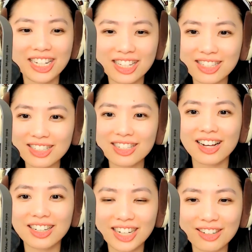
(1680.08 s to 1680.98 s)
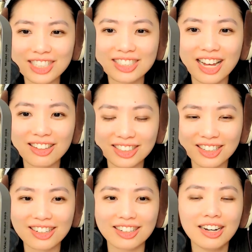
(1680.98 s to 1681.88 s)
liked on TikTok and I reached out to
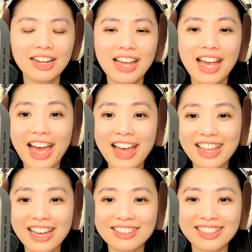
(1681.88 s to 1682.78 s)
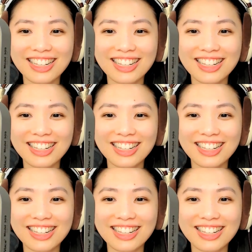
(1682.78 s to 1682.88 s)
her. And then